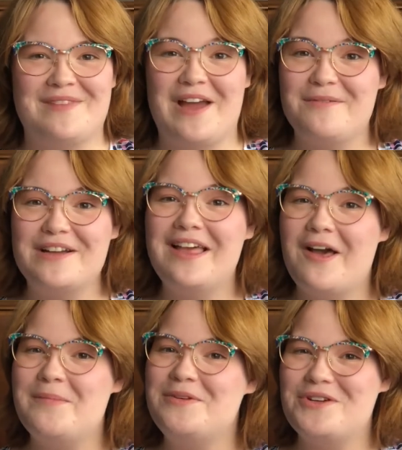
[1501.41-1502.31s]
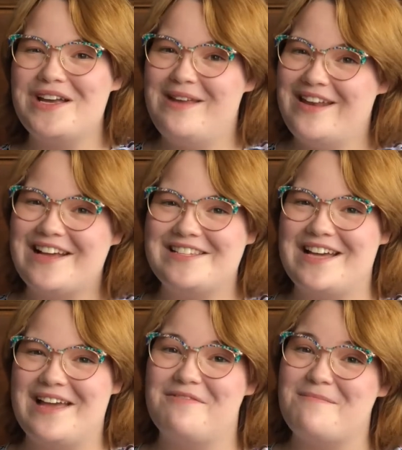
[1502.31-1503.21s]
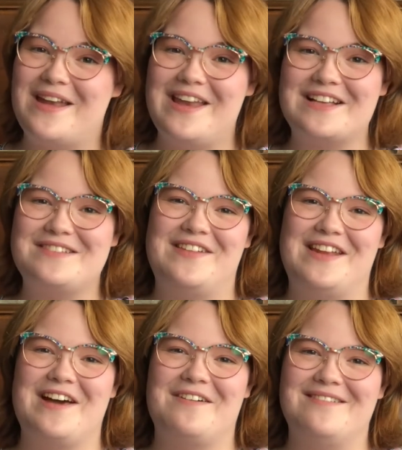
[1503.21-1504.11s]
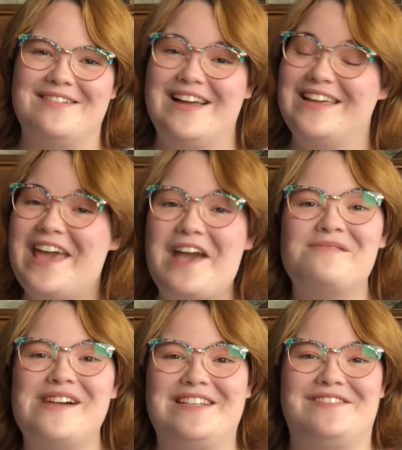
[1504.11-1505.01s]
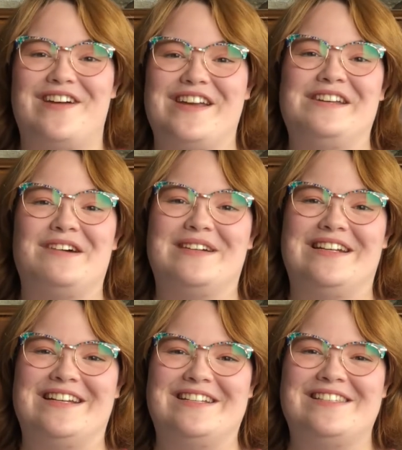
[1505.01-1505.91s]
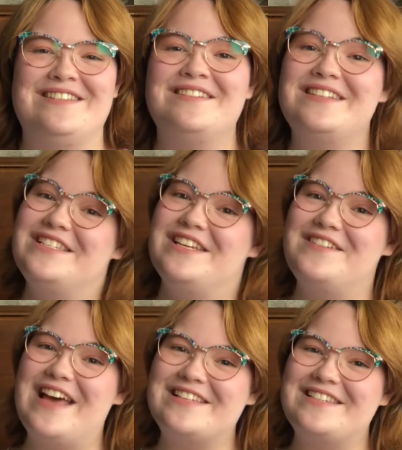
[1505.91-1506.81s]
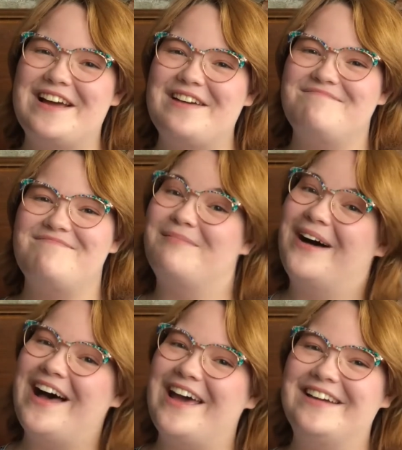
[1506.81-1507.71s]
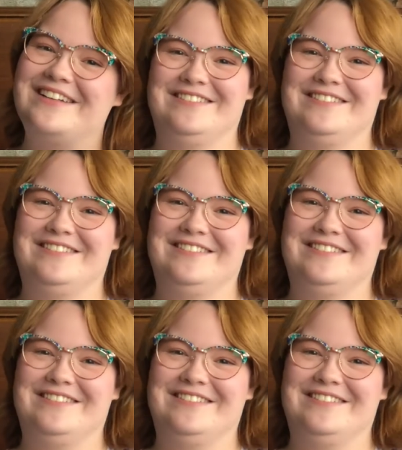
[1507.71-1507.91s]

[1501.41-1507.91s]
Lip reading: I really hope you join me next time for my next video. Can't wait to find out what it is. See you next time. Bye.